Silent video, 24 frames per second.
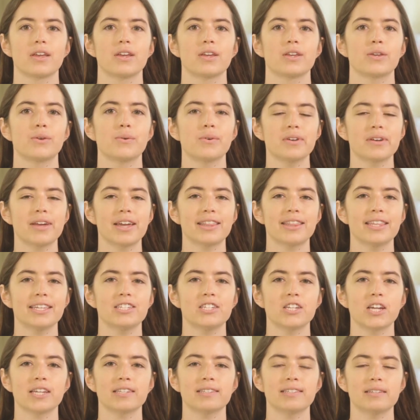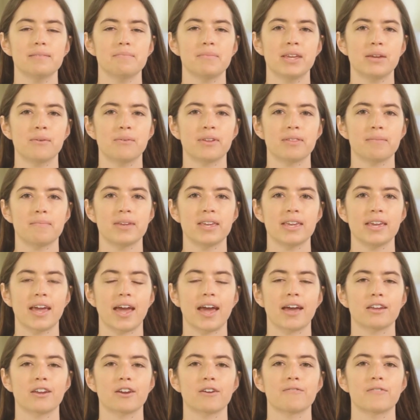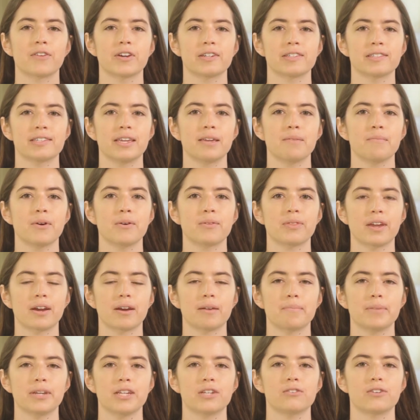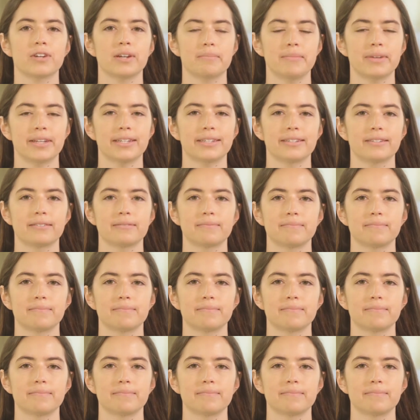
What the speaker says: You will get the chance to meet with me at your first chemotherapy treatment.